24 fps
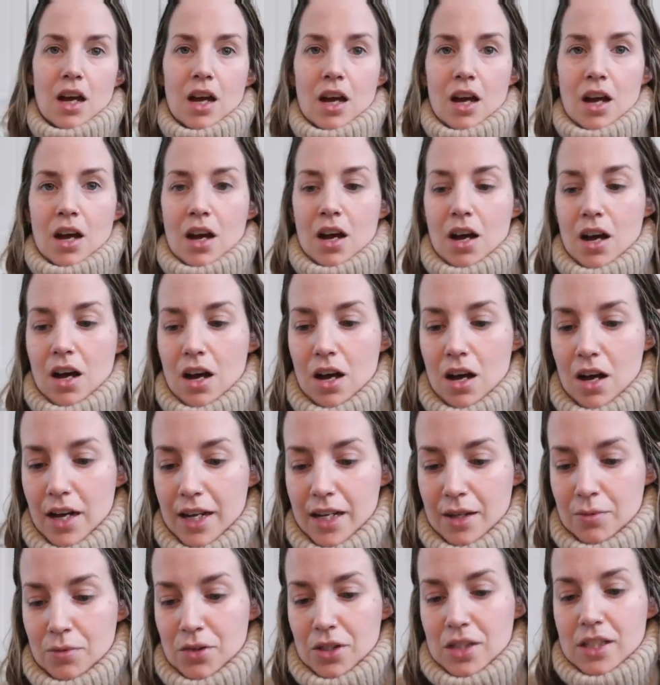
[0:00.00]

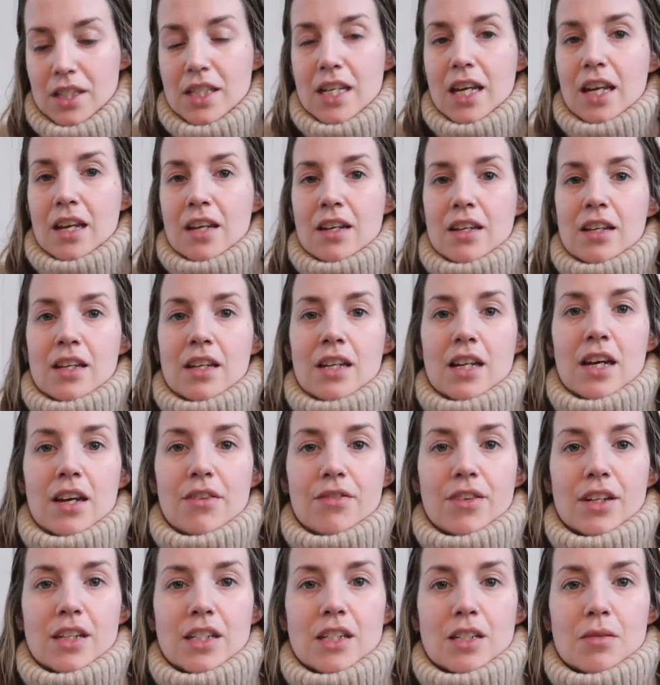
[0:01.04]
I am just
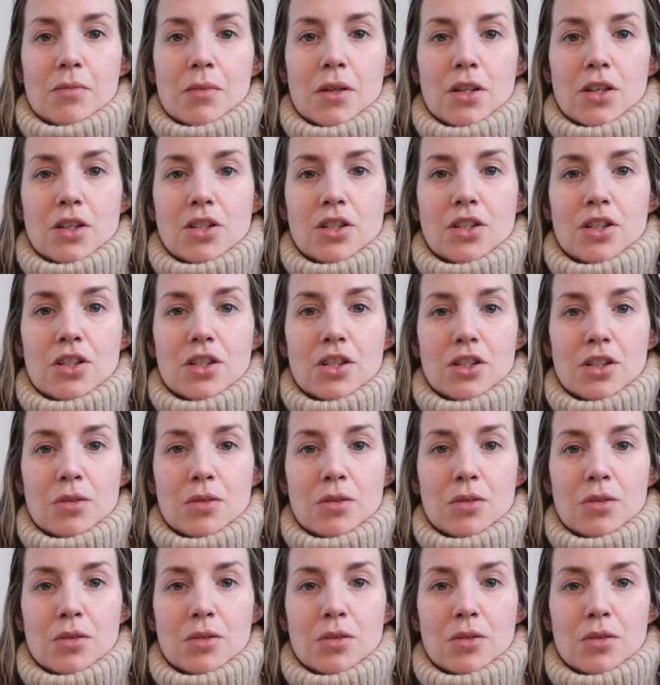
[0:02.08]
having some lunch,